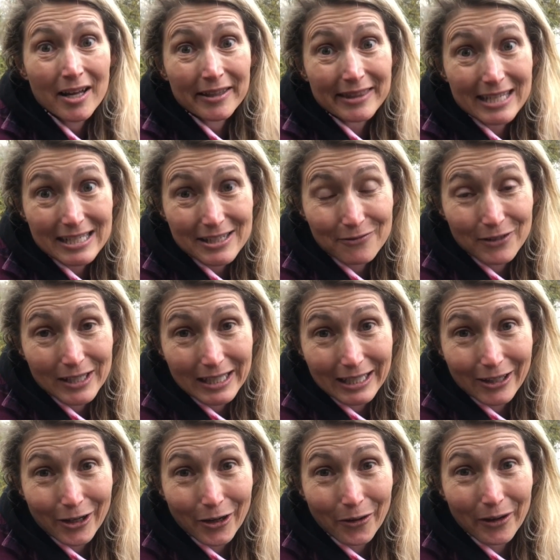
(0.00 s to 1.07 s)
This
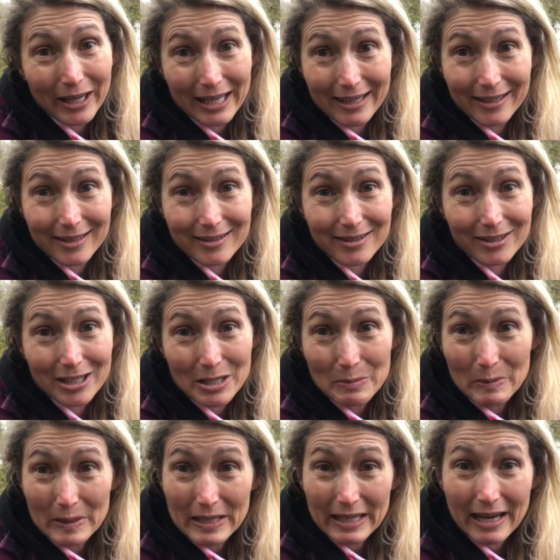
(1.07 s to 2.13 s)
video is going to be